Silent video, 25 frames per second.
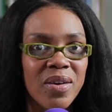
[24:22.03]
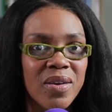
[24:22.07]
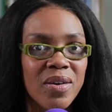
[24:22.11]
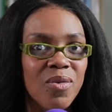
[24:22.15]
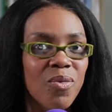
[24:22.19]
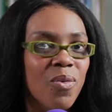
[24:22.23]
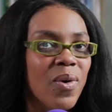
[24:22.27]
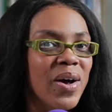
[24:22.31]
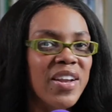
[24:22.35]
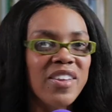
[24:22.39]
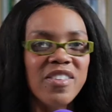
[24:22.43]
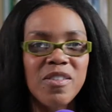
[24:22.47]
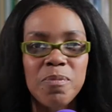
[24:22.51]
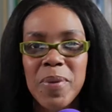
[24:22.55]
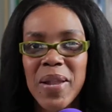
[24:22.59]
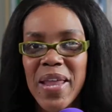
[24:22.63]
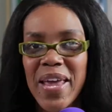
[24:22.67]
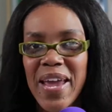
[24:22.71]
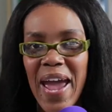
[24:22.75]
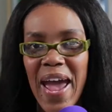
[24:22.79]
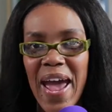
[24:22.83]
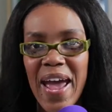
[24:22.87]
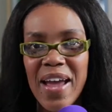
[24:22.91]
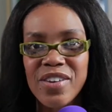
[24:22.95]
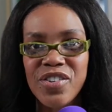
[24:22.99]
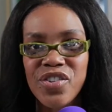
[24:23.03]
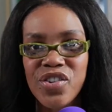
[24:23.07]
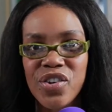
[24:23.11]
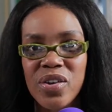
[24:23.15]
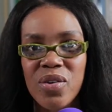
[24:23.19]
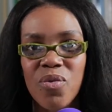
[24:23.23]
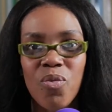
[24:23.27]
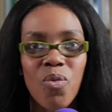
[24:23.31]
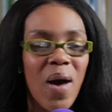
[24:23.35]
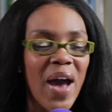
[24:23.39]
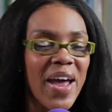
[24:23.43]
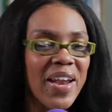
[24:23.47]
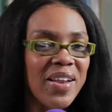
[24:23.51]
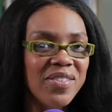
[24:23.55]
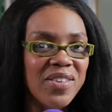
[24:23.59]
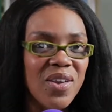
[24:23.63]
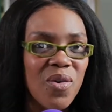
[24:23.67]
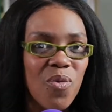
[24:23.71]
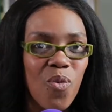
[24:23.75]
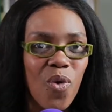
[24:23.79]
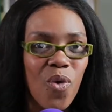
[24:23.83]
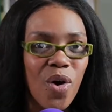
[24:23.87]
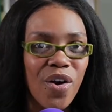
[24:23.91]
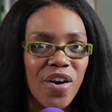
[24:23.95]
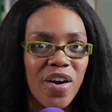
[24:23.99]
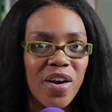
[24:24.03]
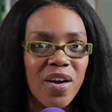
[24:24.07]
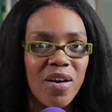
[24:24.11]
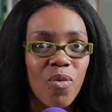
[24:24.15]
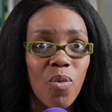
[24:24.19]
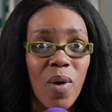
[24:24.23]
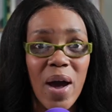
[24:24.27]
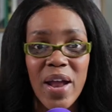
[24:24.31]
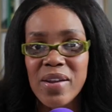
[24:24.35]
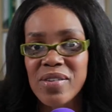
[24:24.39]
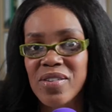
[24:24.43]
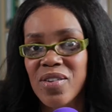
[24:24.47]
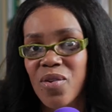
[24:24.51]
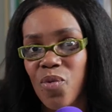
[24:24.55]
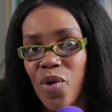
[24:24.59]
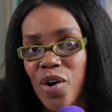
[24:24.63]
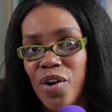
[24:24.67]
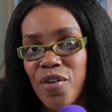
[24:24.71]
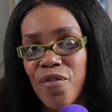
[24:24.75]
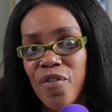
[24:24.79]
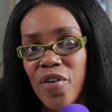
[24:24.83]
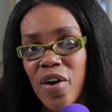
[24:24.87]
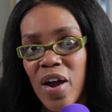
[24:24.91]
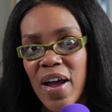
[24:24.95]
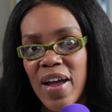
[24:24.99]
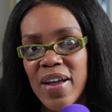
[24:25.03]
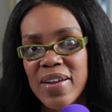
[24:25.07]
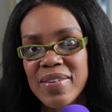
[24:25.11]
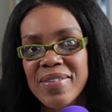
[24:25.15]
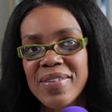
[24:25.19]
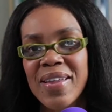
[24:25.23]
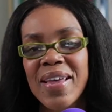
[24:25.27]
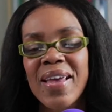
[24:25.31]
What is play action? Why does it work? Why does it work for us?